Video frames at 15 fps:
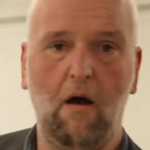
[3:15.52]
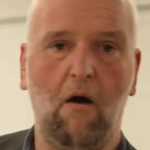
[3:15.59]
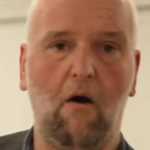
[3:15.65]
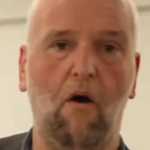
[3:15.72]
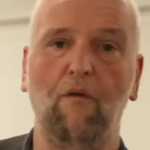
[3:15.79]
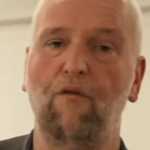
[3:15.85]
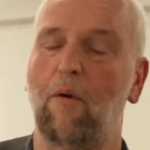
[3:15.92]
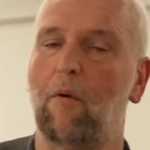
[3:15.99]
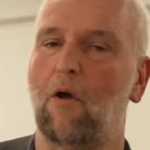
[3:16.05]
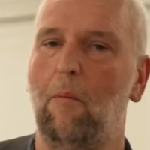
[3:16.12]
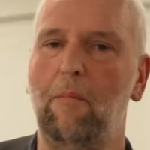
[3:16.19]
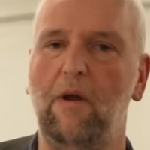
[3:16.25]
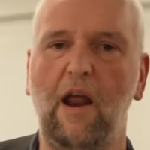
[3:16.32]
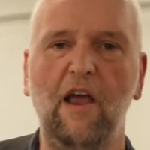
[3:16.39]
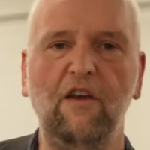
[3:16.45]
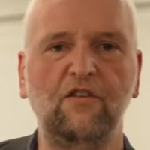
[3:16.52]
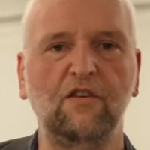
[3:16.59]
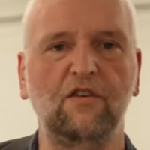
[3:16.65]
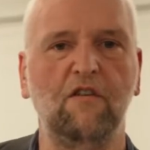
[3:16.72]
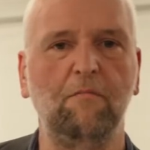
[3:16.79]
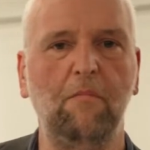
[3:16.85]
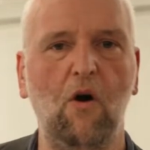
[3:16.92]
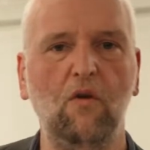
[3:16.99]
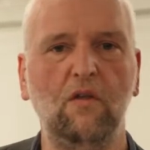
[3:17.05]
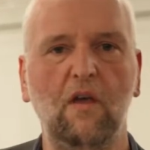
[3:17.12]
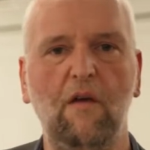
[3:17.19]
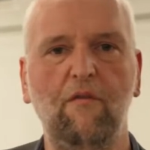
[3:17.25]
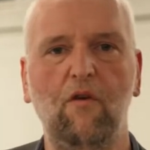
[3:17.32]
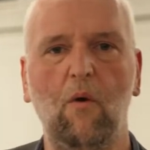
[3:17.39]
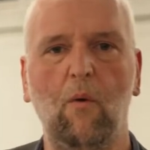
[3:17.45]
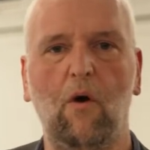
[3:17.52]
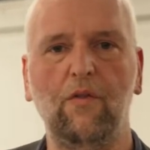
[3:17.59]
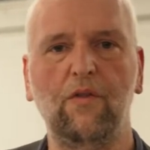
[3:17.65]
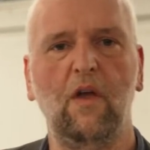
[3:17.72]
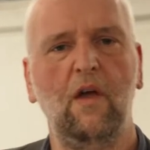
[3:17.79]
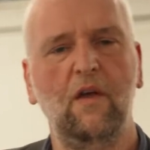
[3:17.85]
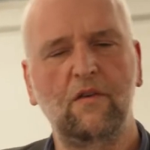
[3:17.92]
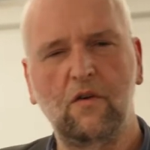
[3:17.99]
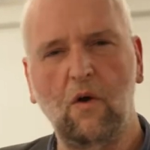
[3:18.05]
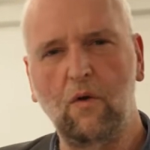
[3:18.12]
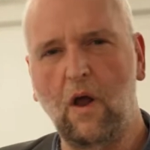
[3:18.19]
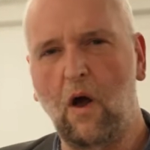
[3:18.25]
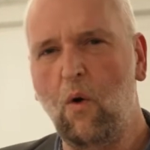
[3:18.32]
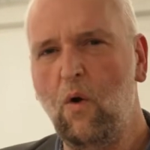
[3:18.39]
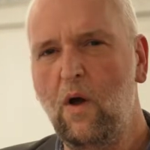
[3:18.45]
or from combinations of both if you want. So now